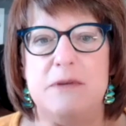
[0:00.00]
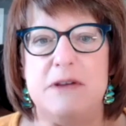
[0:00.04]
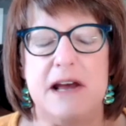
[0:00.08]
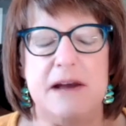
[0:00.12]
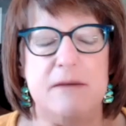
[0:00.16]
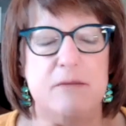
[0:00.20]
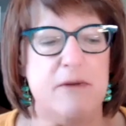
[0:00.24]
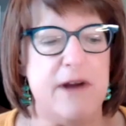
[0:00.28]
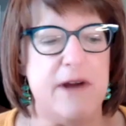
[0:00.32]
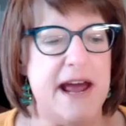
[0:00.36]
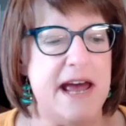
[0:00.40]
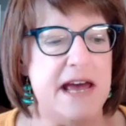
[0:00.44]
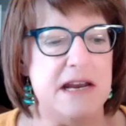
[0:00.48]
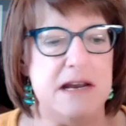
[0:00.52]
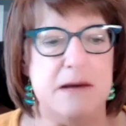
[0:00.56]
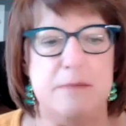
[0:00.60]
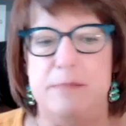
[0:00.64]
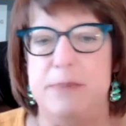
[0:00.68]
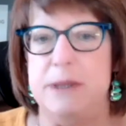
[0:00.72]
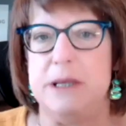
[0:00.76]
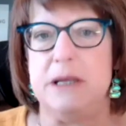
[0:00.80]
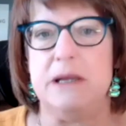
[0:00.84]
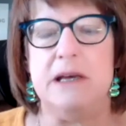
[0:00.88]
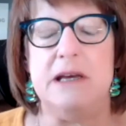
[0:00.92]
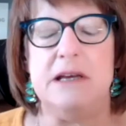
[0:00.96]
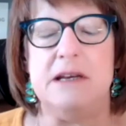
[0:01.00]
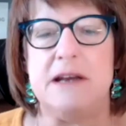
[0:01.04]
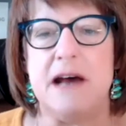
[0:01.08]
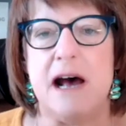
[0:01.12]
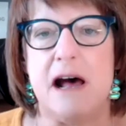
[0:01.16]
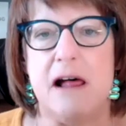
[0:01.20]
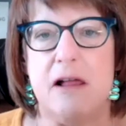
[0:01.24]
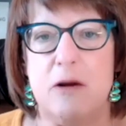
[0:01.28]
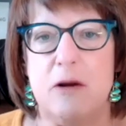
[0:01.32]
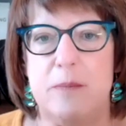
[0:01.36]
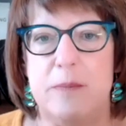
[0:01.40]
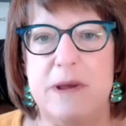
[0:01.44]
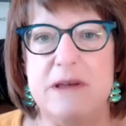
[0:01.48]
I ran a $1
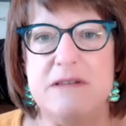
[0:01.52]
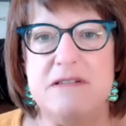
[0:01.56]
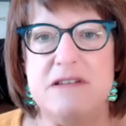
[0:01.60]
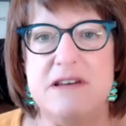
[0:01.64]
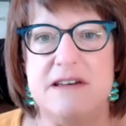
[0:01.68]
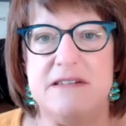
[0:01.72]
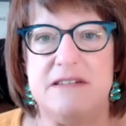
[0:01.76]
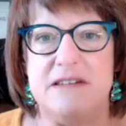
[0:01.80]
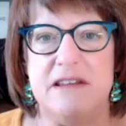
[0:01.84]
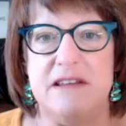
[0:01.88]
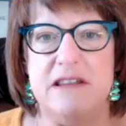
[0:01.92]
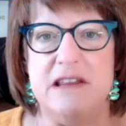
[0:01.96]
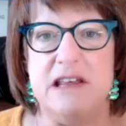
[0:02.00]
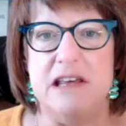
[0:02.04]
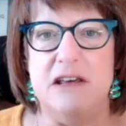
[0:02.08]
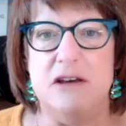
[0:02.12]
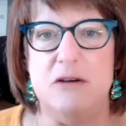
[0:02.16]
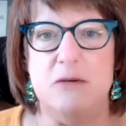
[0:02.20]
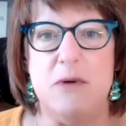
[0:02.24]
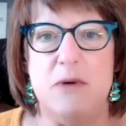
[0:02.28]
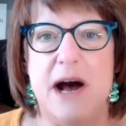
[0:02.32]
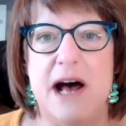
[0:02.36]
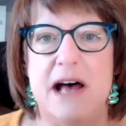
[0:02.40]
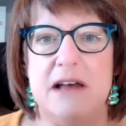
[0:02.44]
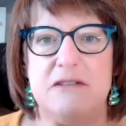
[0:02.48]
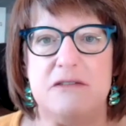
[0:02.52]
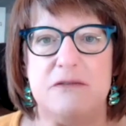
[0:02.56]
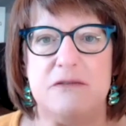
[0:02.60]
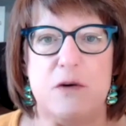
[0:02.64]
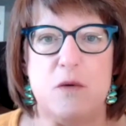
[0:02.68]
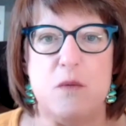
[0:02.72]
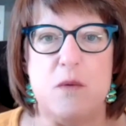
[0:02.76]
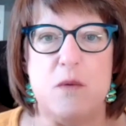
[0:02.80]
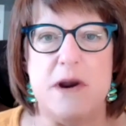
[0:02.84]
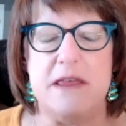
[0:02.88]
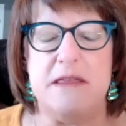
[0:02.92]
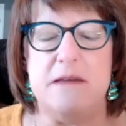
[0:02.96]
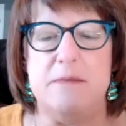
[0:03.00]
billion business in the US for
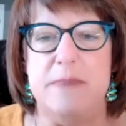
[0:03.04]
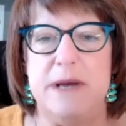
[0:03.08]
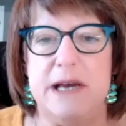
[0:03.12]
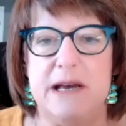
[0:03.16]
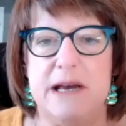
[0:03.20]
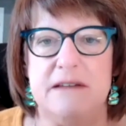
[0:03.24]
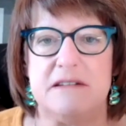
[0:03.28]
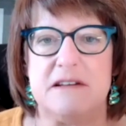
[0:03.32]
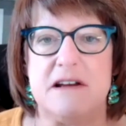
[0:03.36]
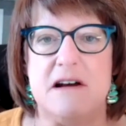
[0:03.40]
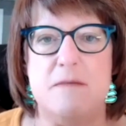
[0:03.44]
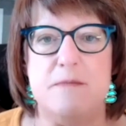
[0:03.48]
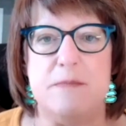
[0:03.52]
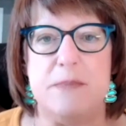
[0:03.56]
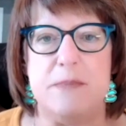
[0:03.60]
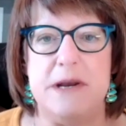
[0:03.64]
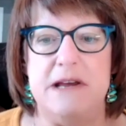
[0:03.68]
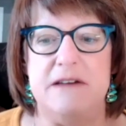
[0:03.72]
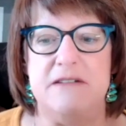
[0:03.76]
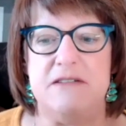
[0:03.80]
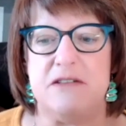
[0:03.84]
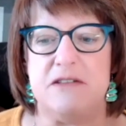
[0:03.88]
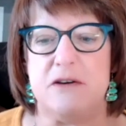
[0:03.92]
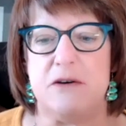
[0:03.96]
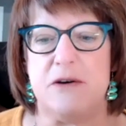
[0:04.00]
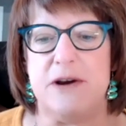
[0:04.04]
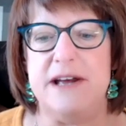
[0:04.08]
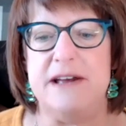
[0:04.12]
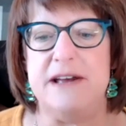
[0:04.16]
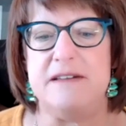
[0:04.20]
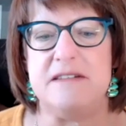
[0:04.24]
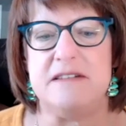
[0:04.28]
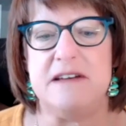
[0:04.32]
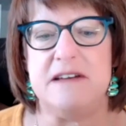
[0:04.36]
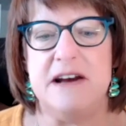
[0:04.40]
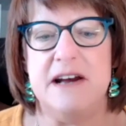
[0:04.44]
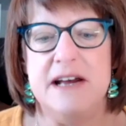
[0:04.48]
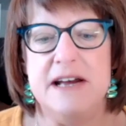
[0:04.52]
one of the biggest companies there is,